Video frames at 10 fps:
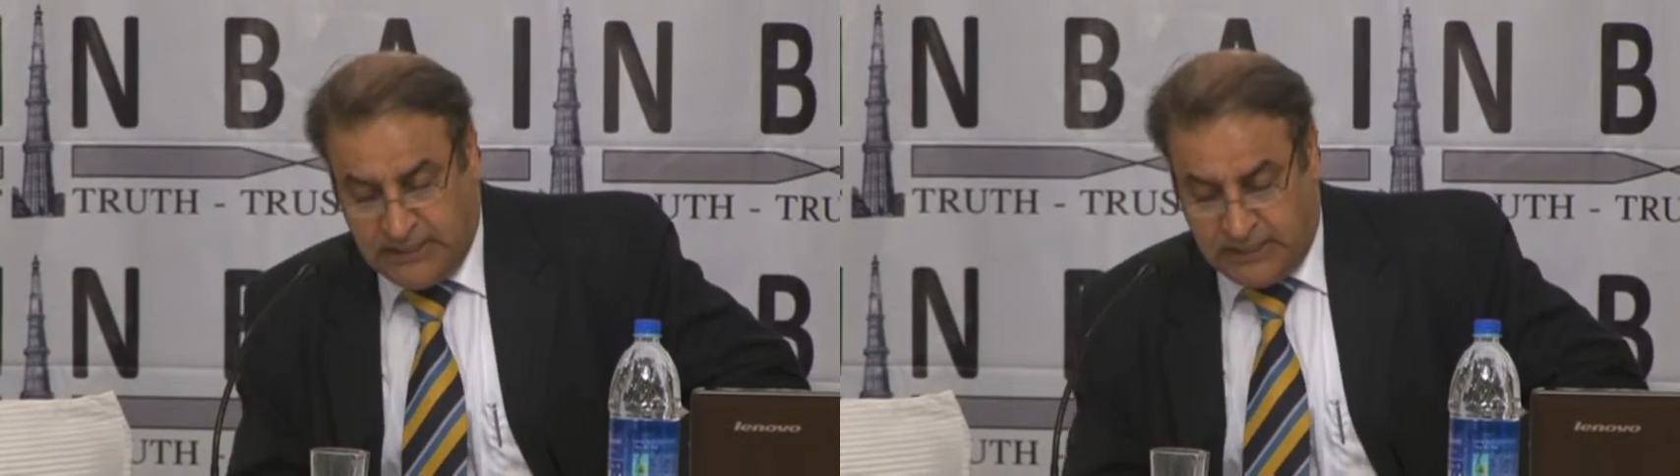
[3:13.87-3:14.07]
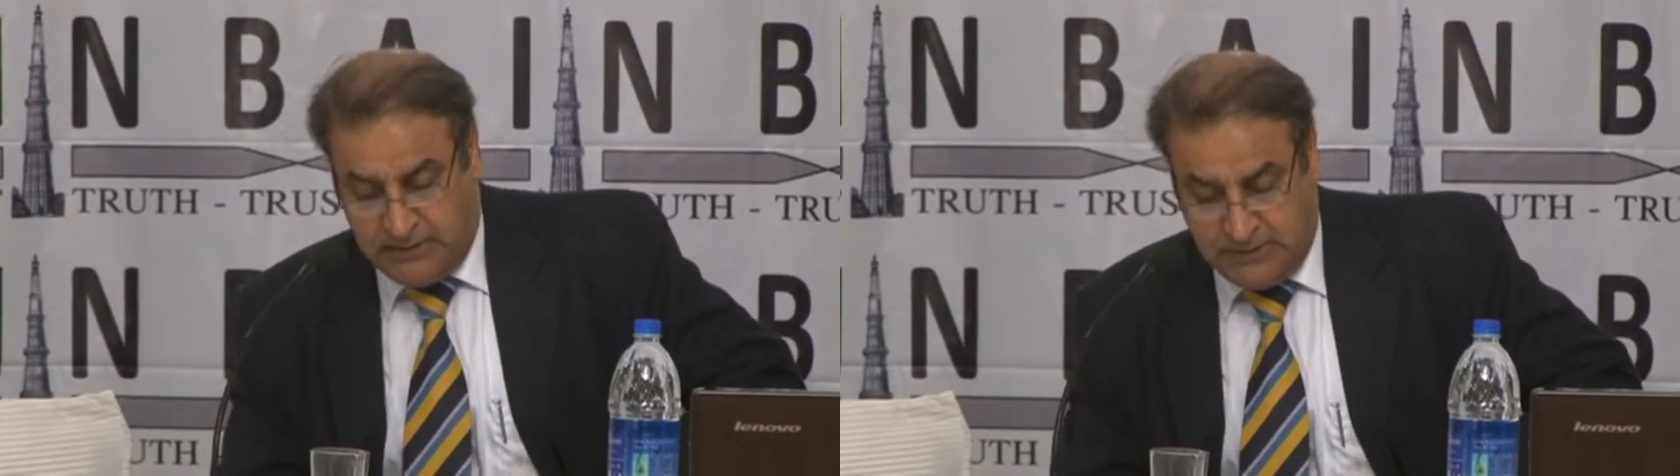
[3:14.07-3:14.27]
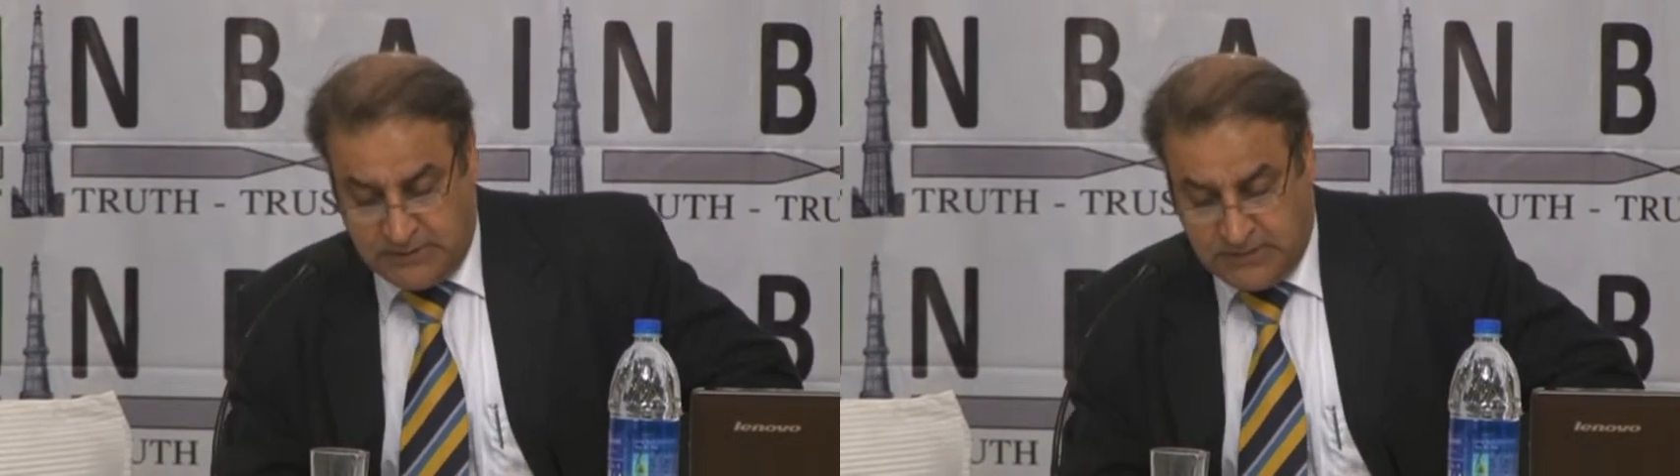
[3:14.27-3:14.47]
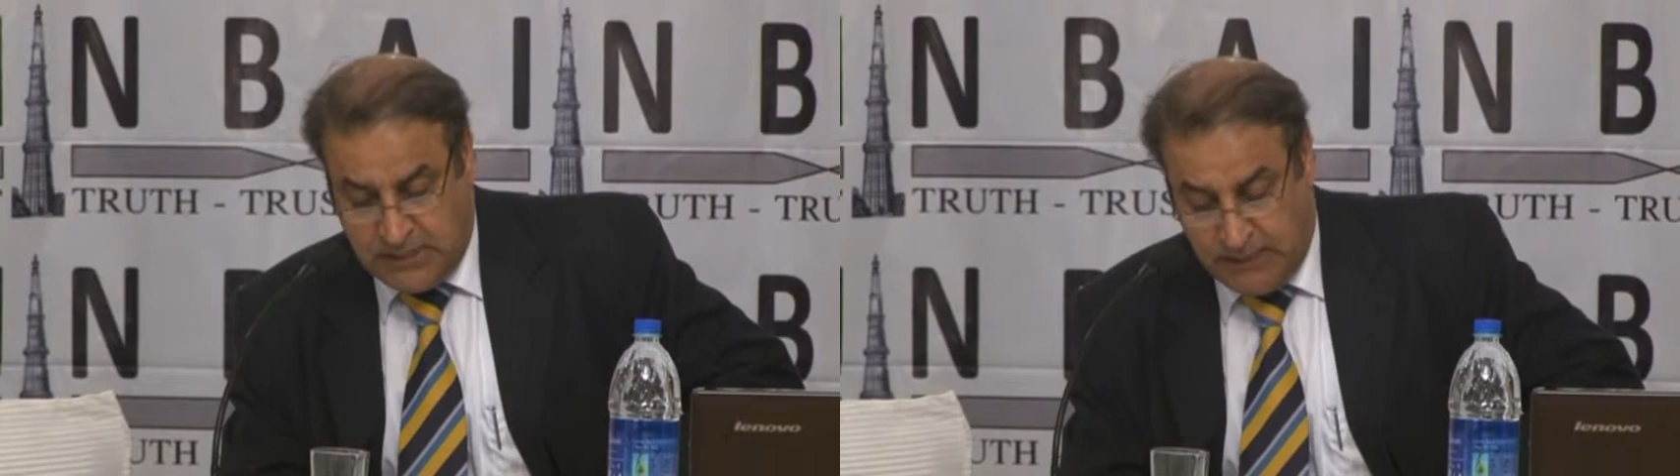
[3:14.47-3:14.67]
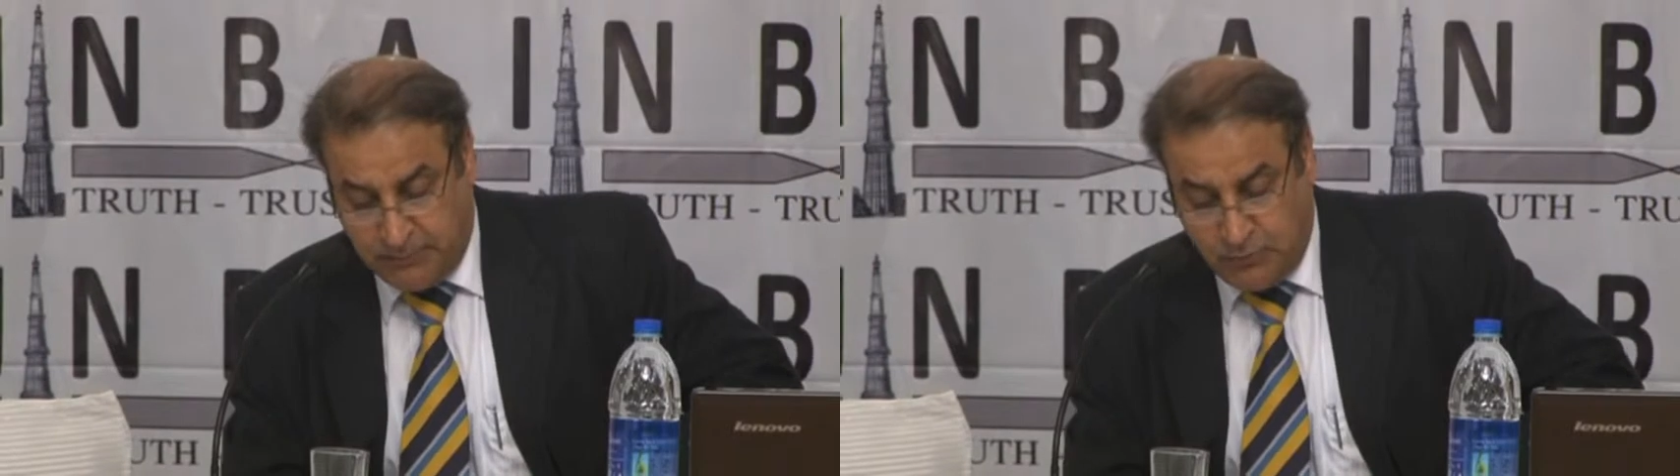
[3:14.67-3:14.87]
income is
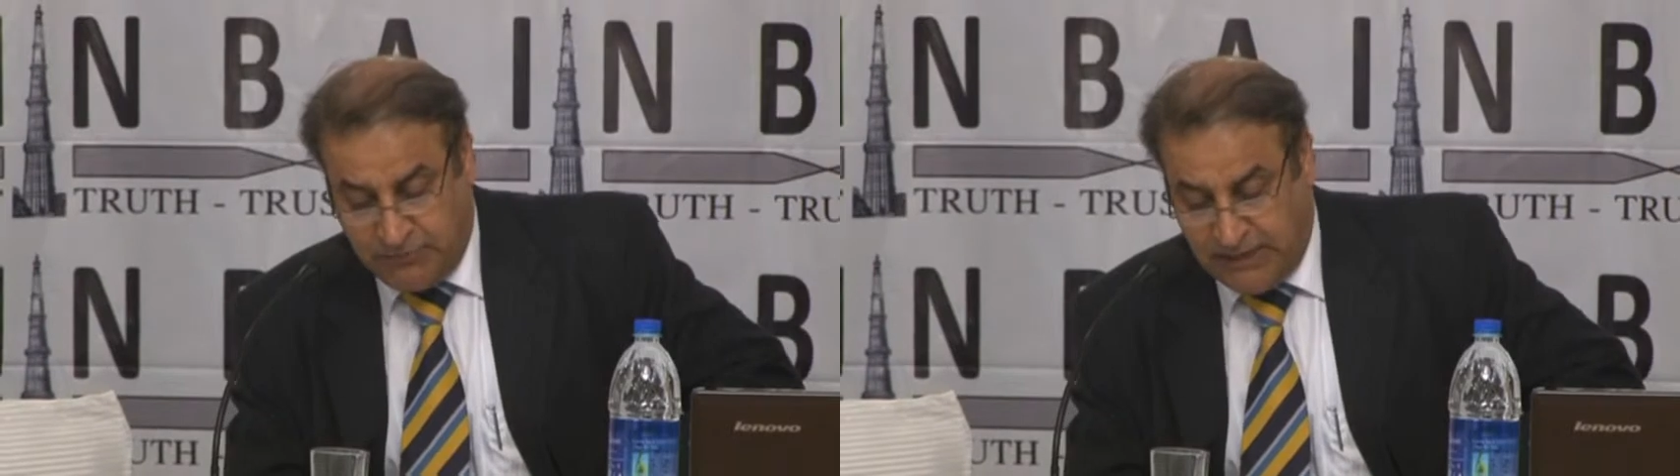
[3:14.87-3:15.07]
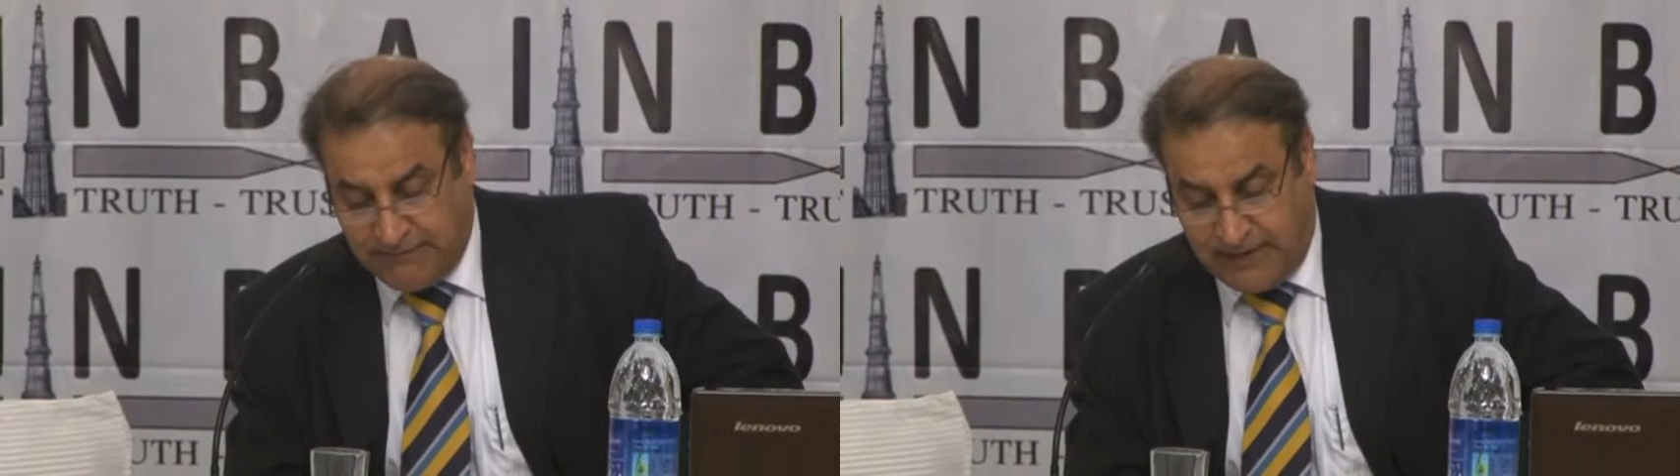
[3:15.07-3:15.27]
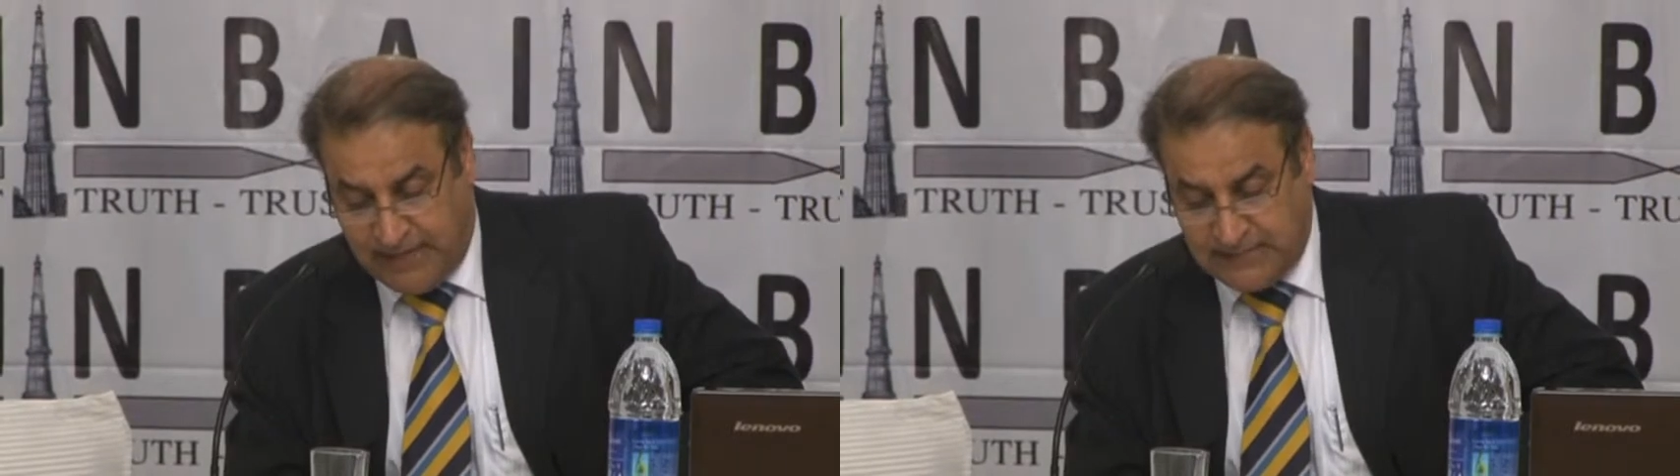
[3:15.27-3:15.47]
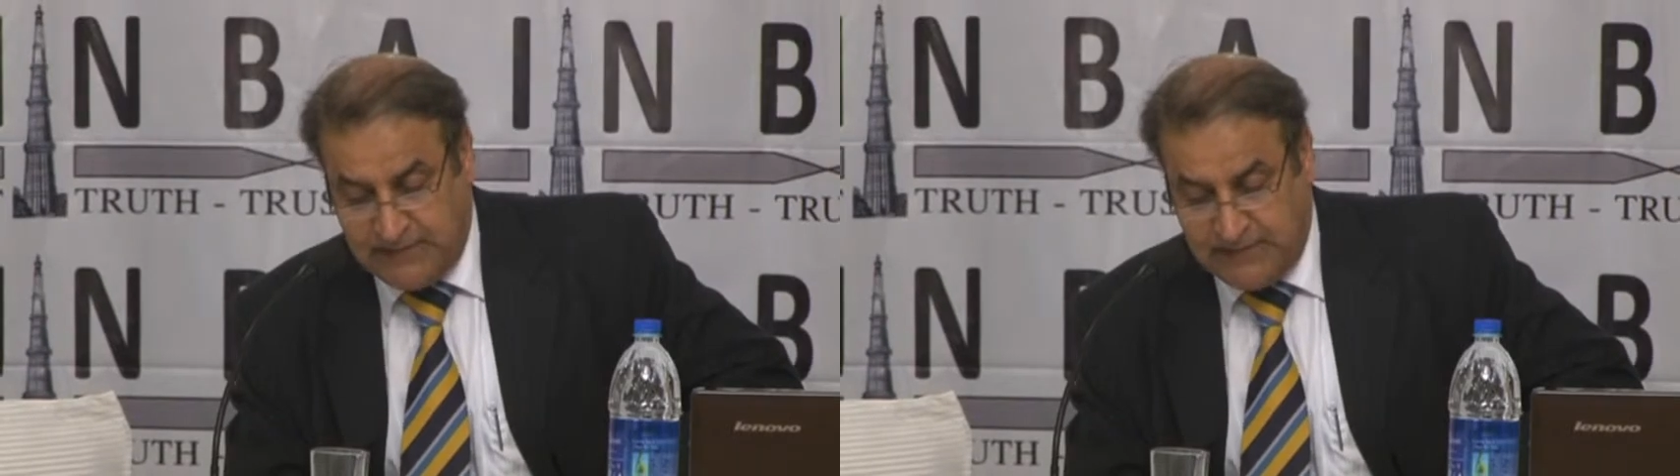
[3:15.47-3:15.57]
up to 5 lakhs,